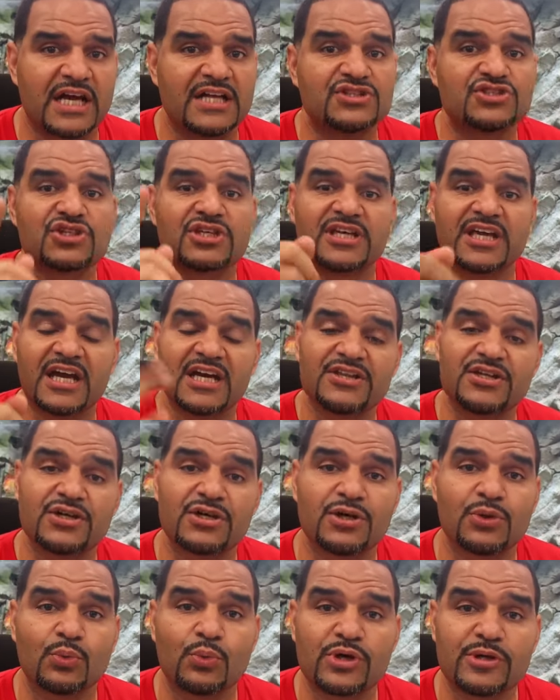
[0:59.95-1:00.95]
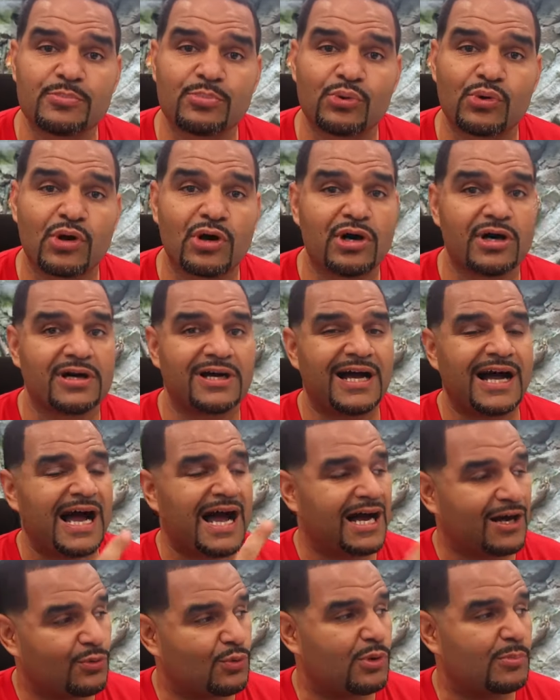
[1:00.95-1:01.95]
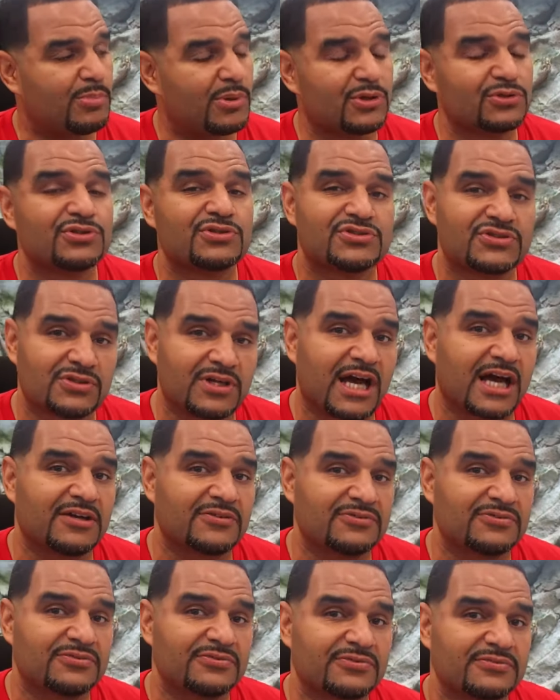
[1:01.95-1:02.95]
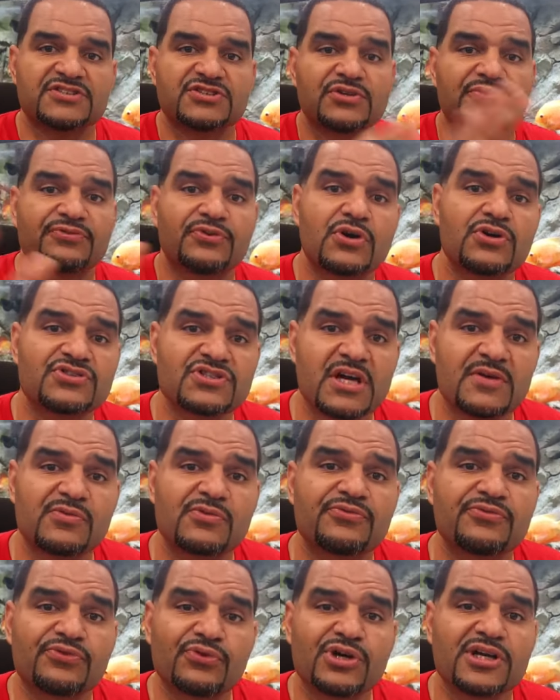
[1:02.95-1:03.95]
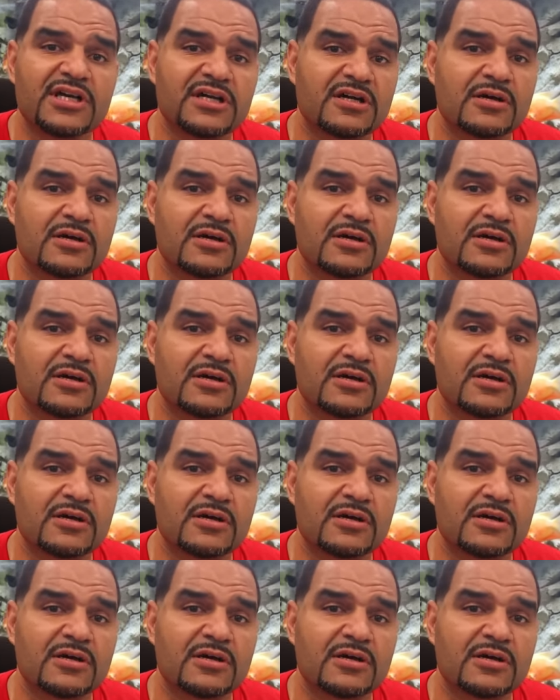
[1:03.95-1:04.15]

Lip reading: and together we brought Aquabuildr to life. It's the first ever free